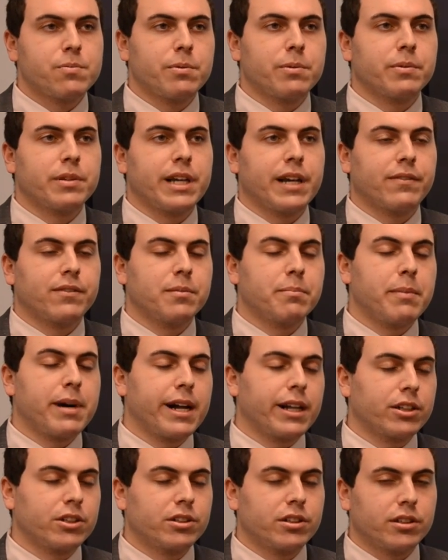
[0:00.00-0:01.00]
we would have to
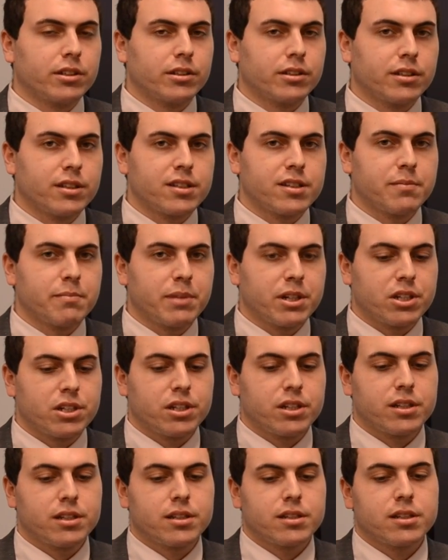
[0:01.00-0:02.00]
monitor the
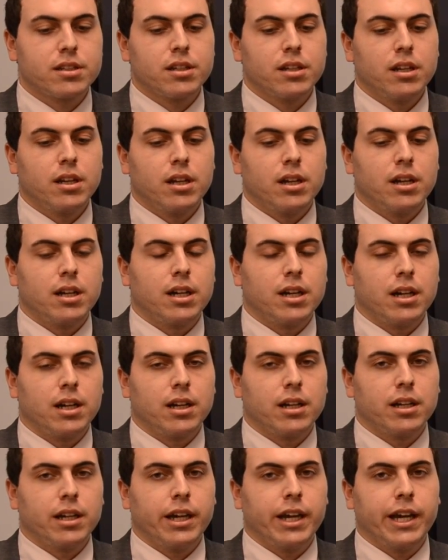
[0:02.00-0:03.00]
submissions
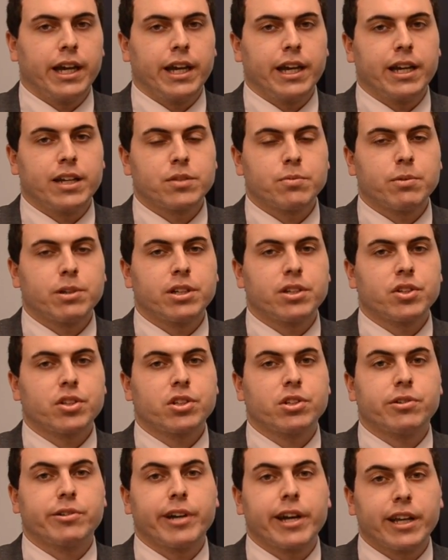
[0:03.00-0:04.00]
as well as
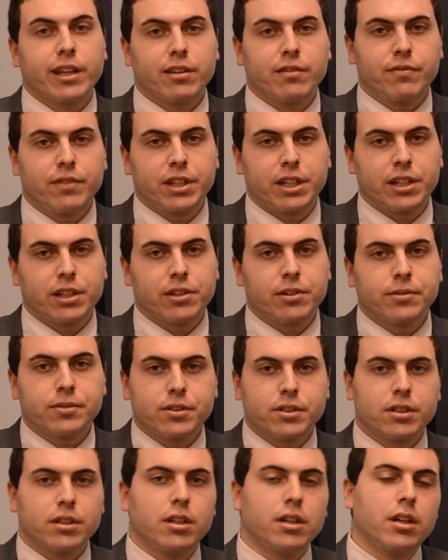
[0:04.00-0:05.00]
create the
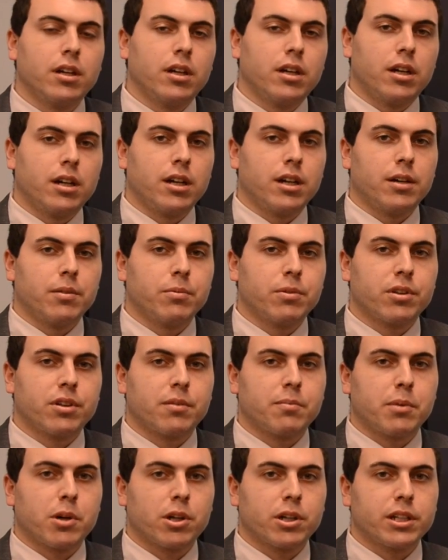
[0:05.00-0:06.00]
videos with
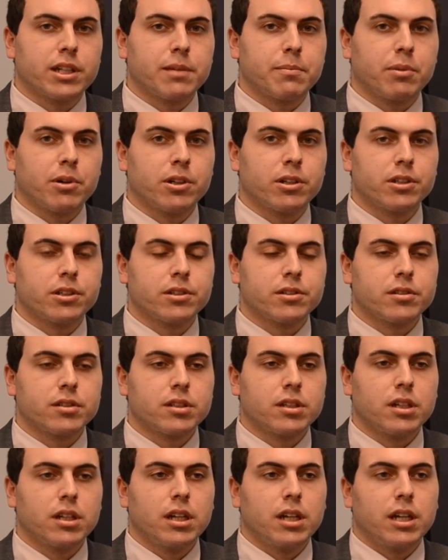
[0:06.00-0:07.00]
our marketing partners
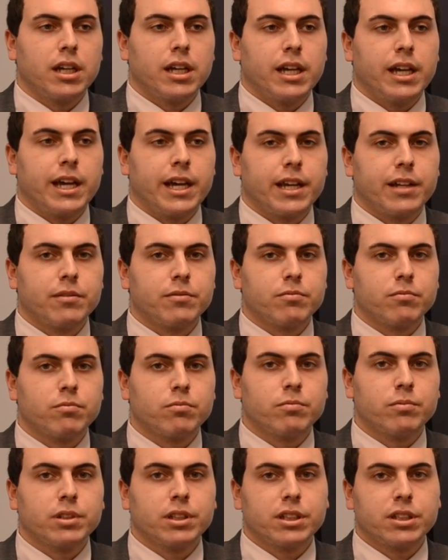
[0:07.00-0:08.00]
and
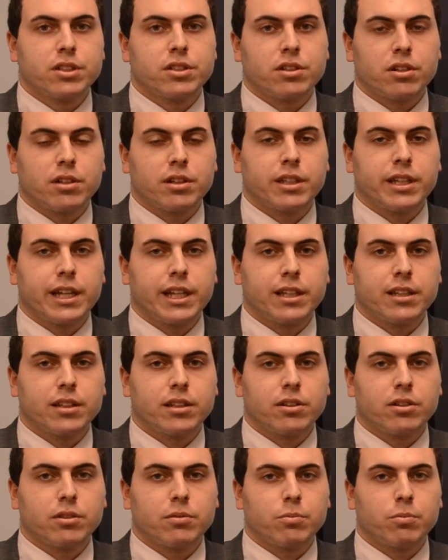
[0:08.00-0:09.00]
really start getting
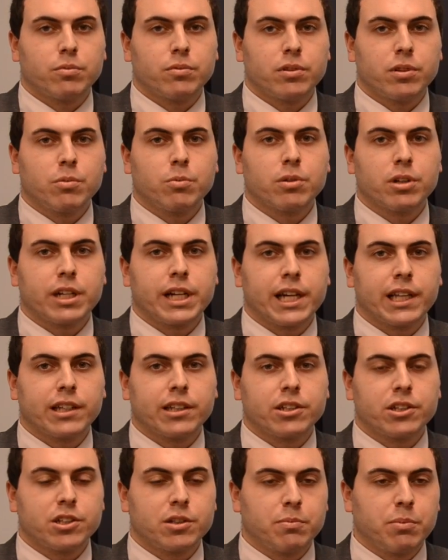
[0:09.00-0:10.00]
the word out
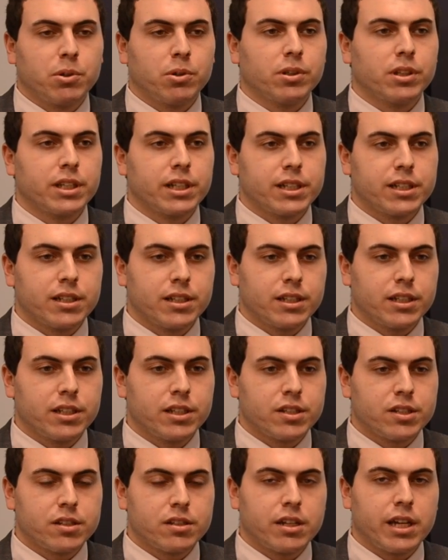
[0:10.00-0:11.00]
there. Chipotle
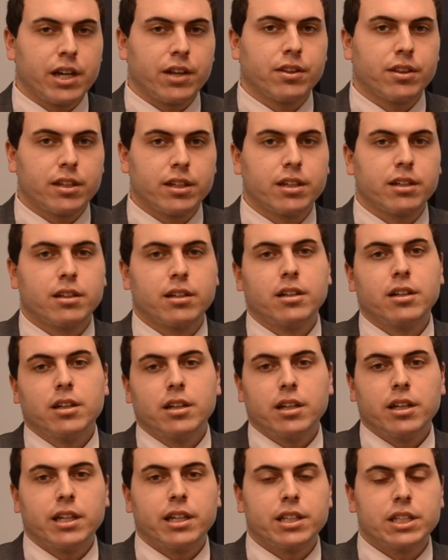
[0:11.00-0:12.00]
is healthy,
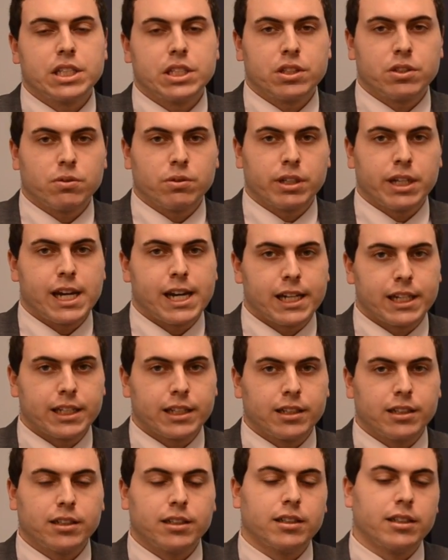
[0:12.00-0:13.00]
is
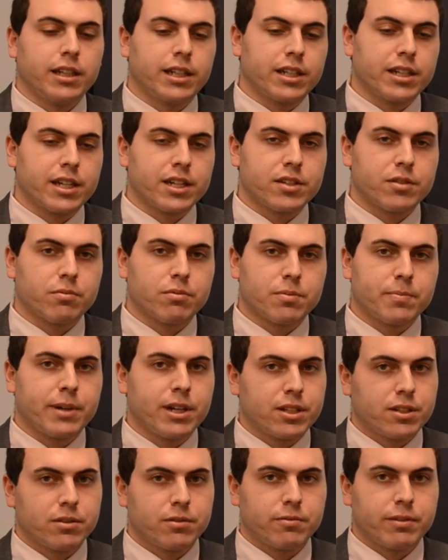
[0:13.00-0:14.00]
organic, and has
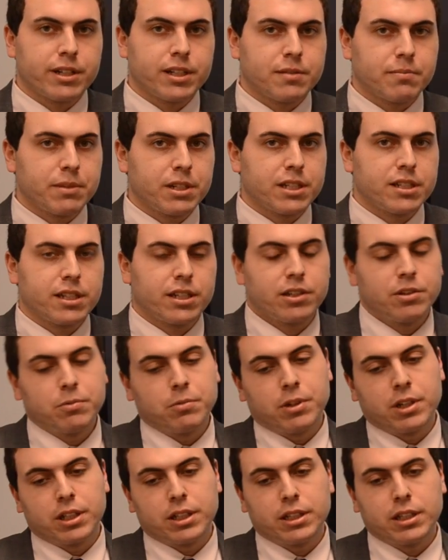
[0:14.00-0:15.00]
responsibly raised meats that you
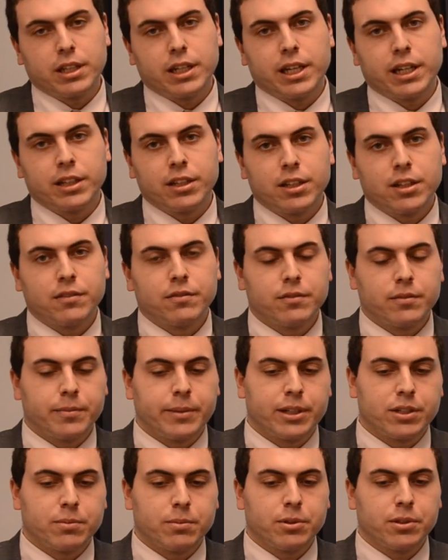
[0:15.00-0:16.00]
want and love
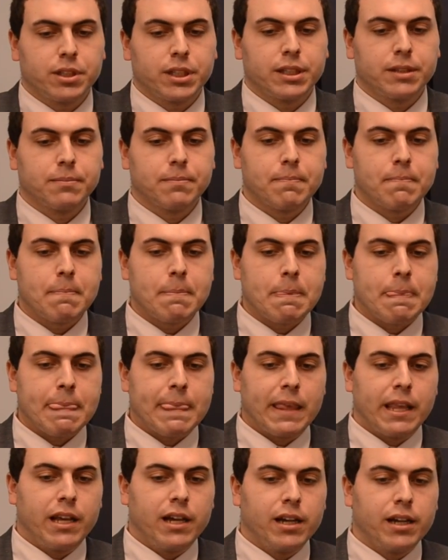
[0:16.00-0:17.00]
about Chipotle.
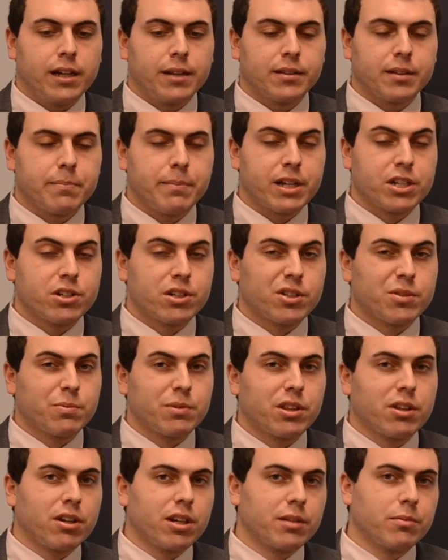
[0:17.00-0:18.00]
The metrics
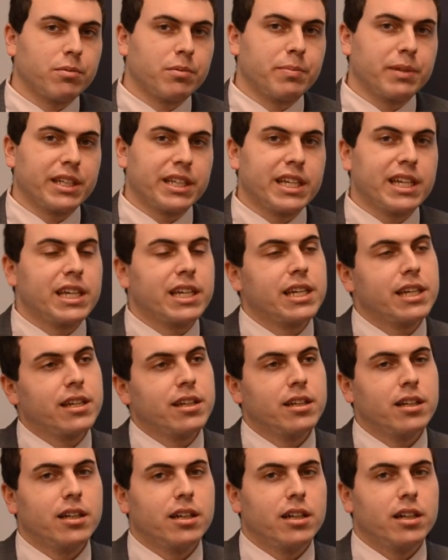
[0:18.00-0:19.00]
we thought would be
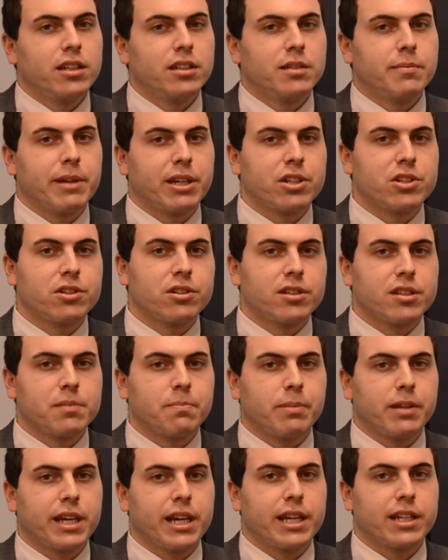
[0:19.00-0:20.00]
key to making sure
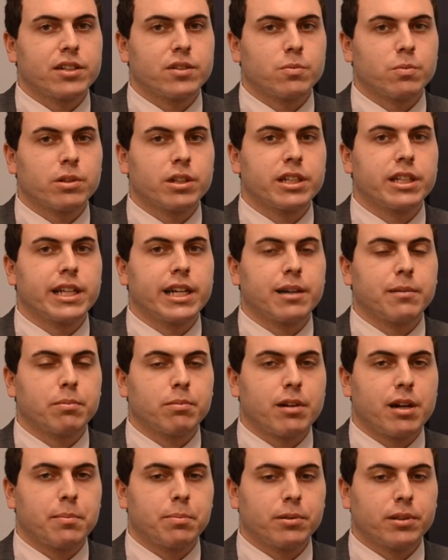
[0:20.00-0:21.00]
this plan is working out
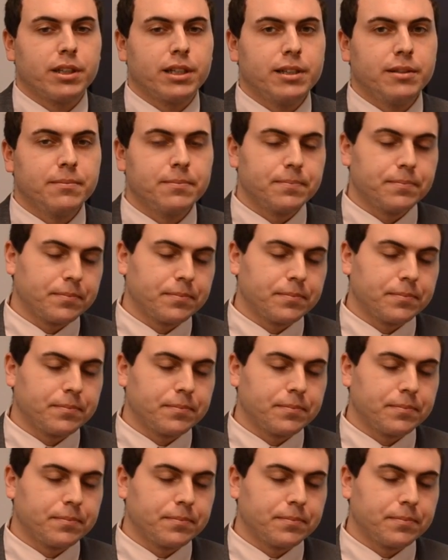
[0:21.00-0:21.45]
properly